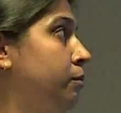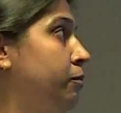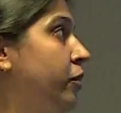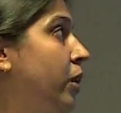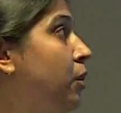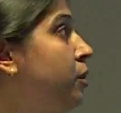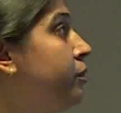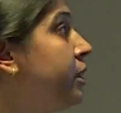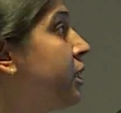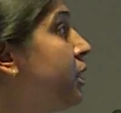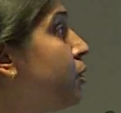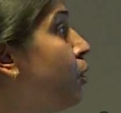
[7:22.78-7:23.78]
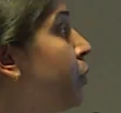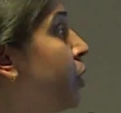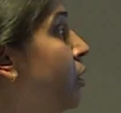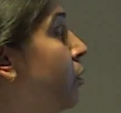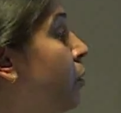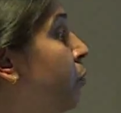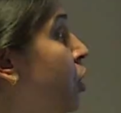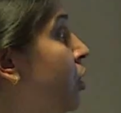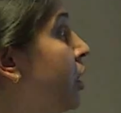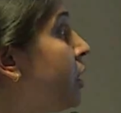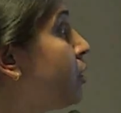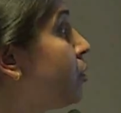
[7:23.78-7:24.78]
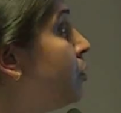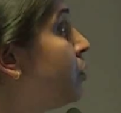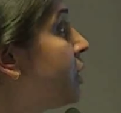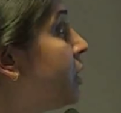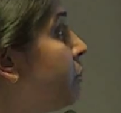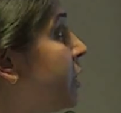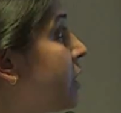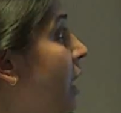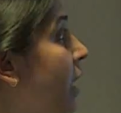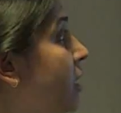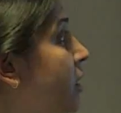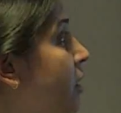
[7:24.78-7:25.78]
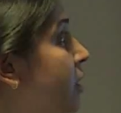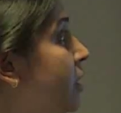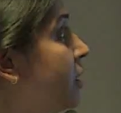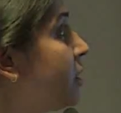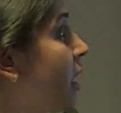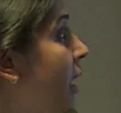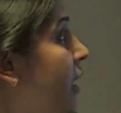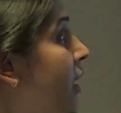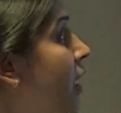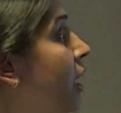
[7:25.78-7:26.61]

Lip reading: found which is homologous to SYNBIS-like junction site,